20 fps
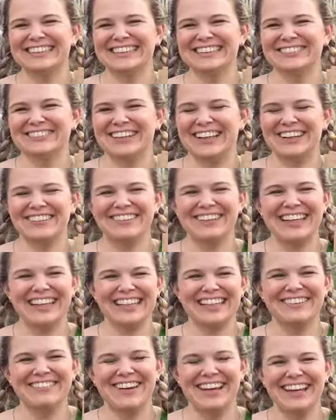to Japan. We
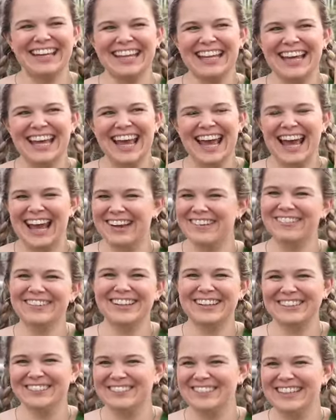get them at
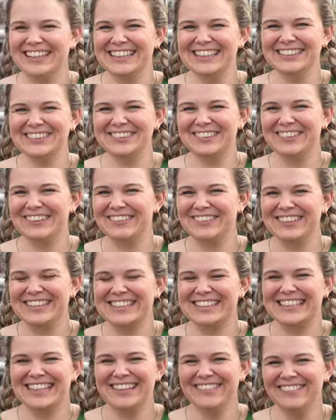every convenience store that we
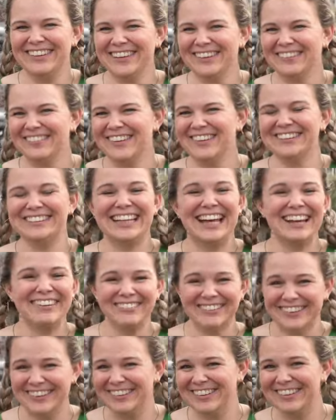see them in, almost
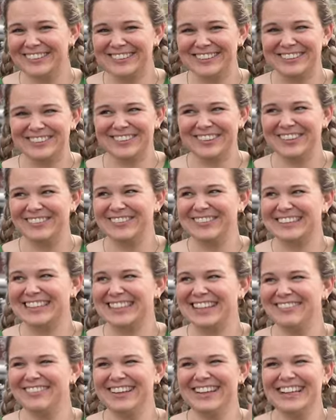every grocery store that we see
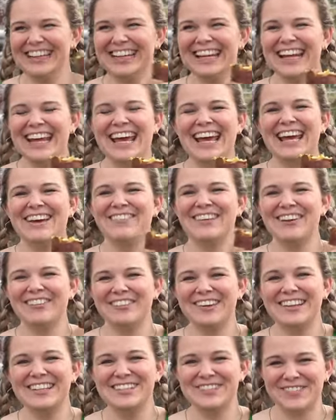them in. And my
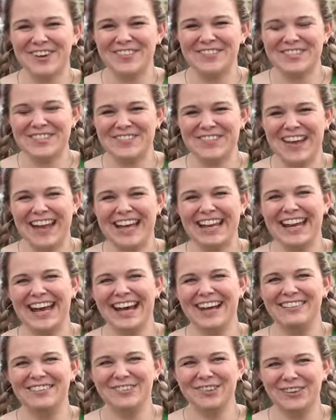friends from Japan
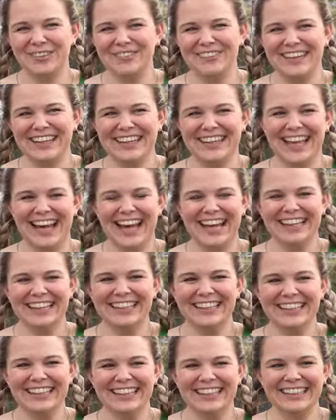have told me that
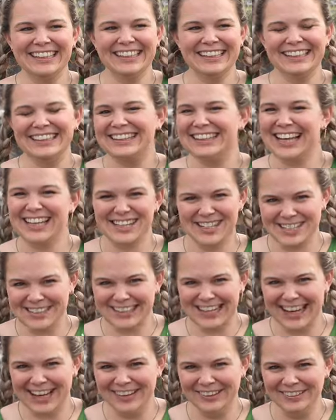that
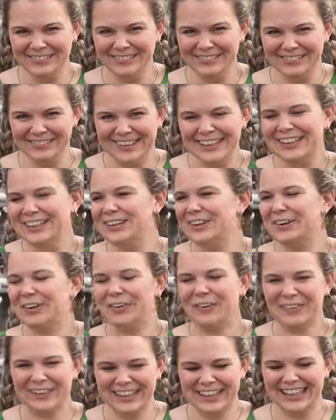doesn't count.
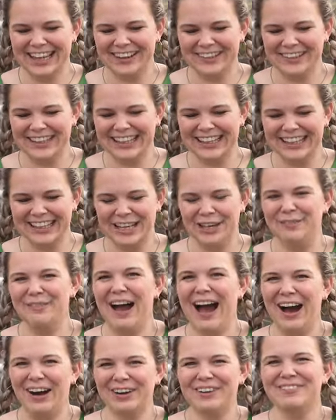You're only allowed to get them
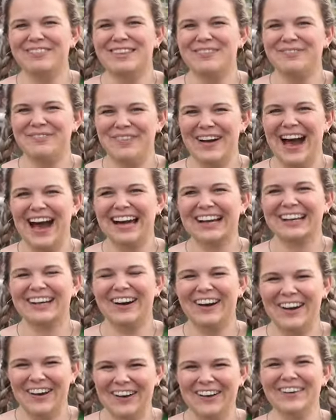out of the back
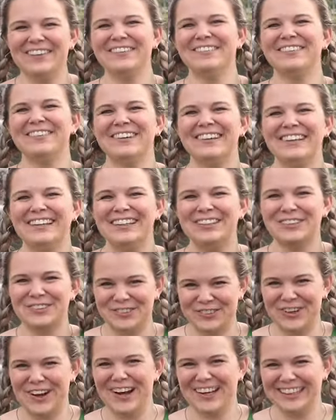of
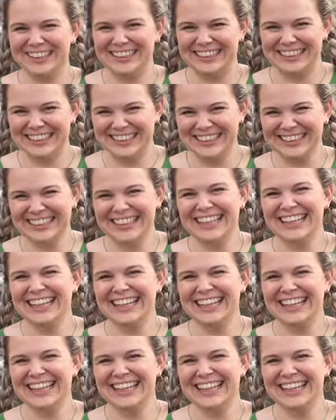trucks